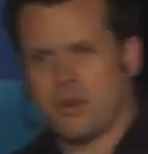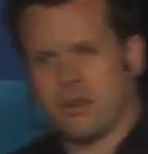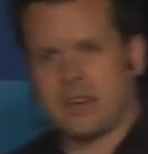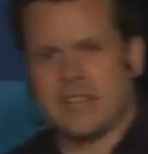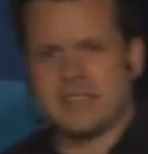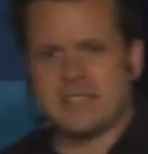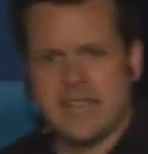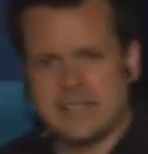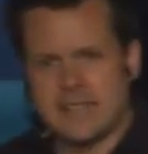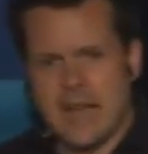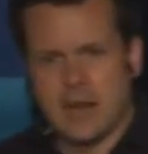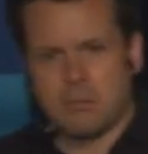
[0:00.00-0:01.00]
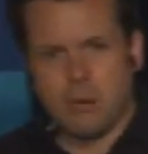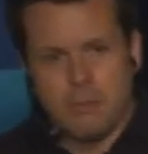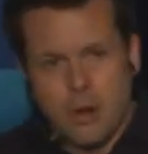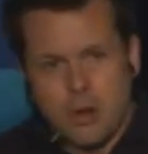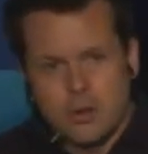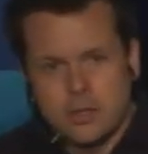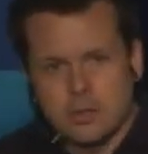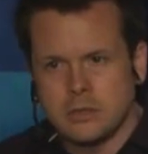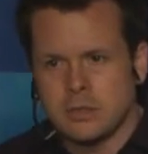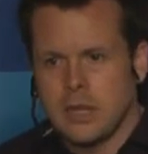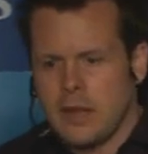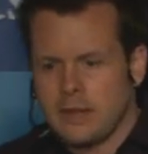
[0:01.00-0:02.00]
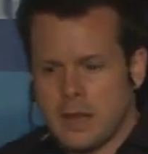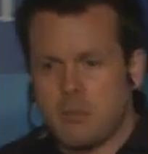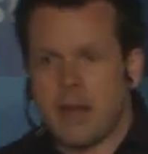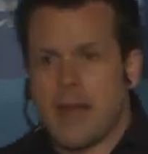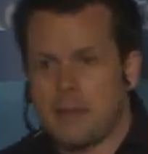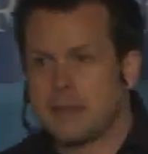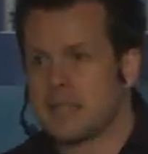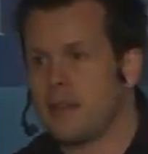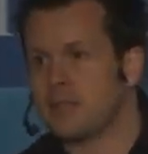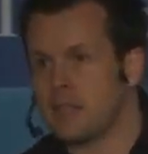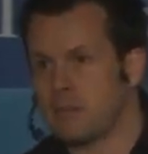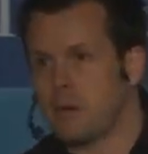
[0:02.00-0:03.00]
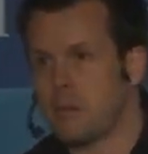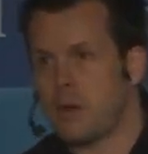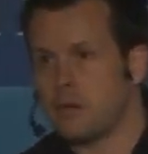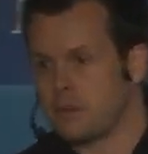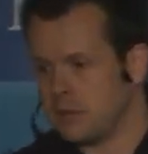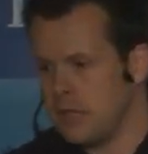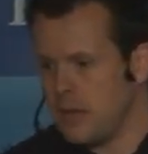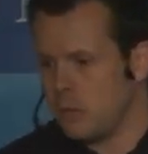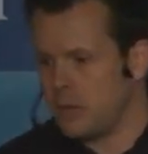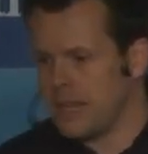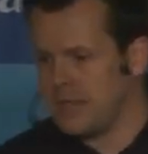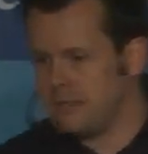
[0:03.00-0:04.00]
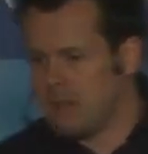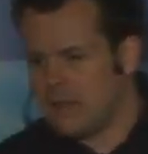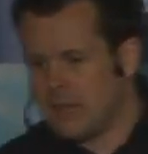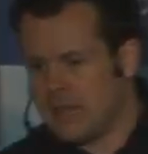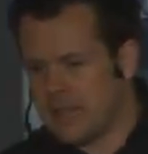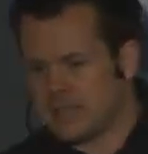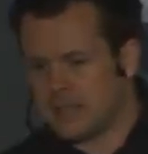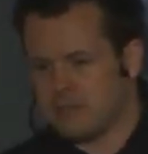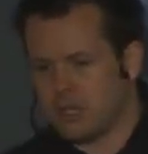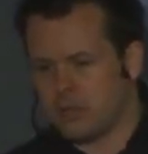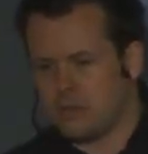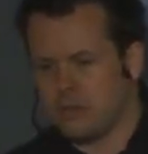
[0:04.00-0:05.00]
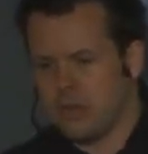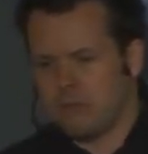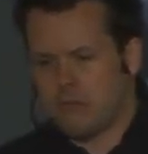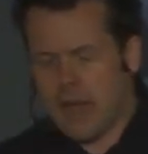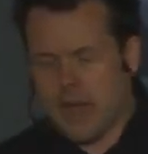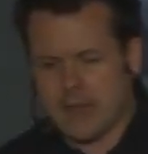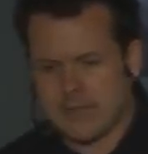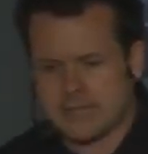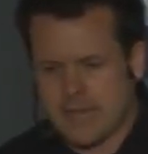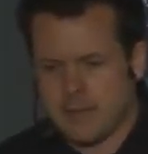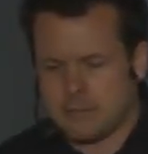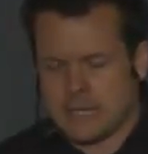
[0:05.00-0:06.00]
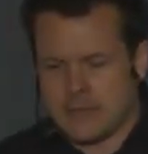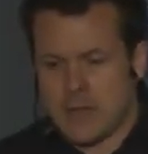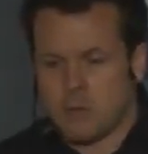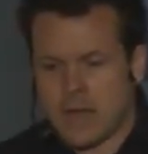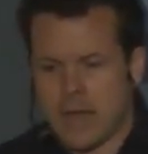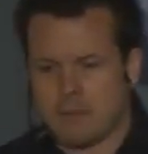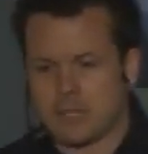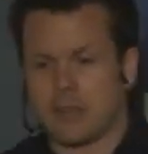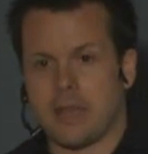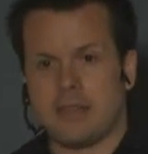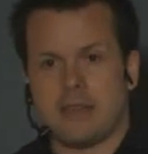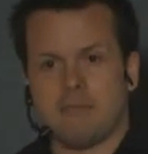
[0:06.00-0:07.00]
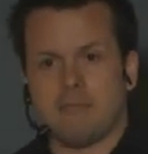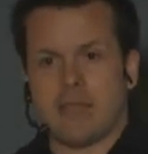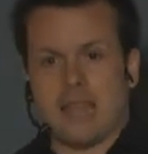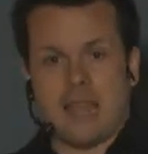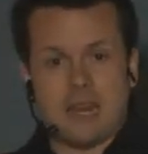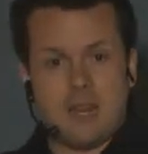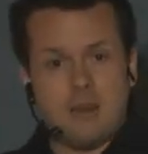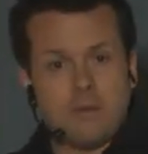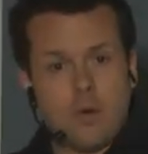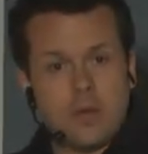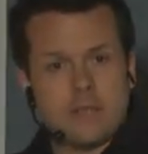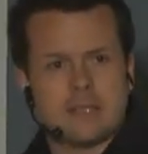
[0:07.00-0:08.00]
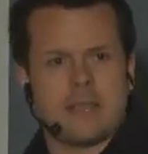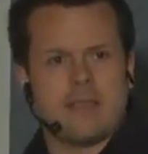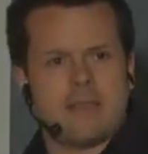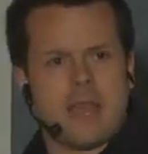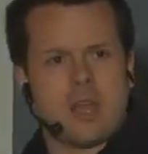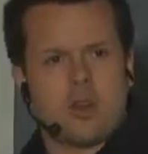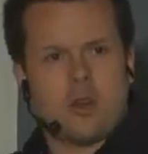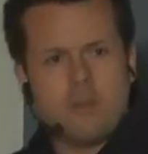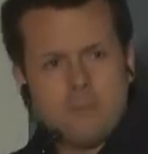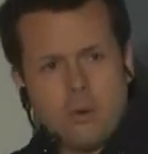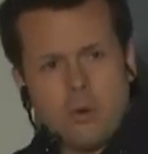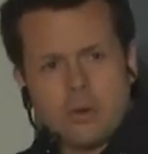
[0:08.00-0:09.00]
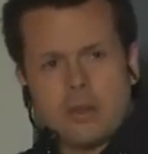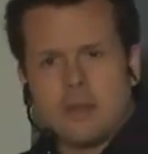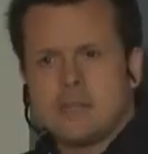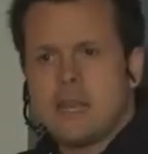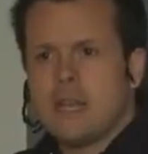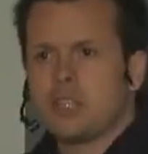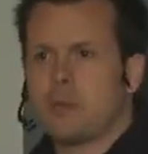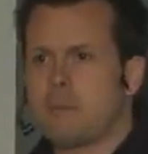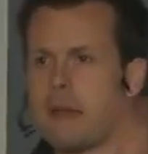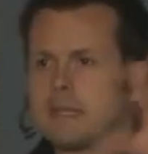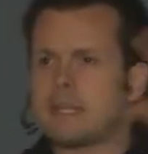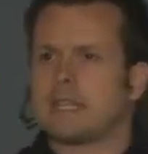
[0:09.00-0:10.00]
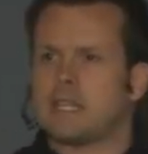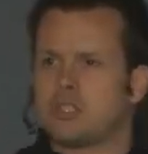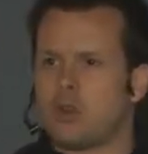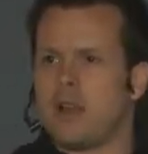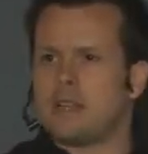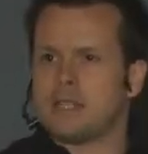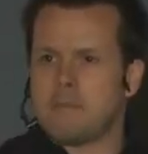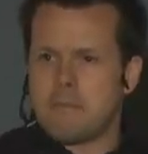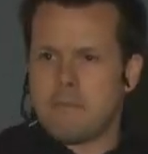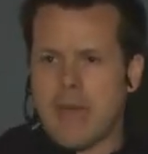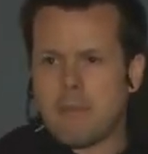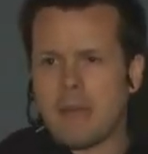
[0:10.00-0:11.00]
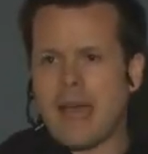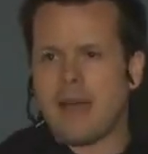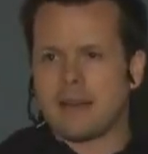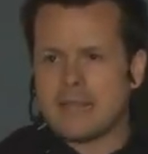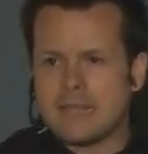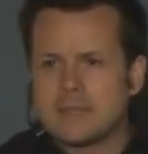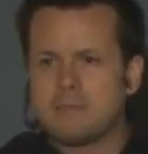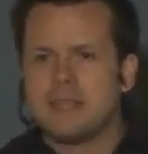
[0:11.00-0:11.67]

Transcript: or not he sends out a proposal. Then what happens after the proposal? Well, then he gets them to uh, accept, and then what happens? Okay, then they get invoiced, and then they got onboarded. So we basically tried to map out his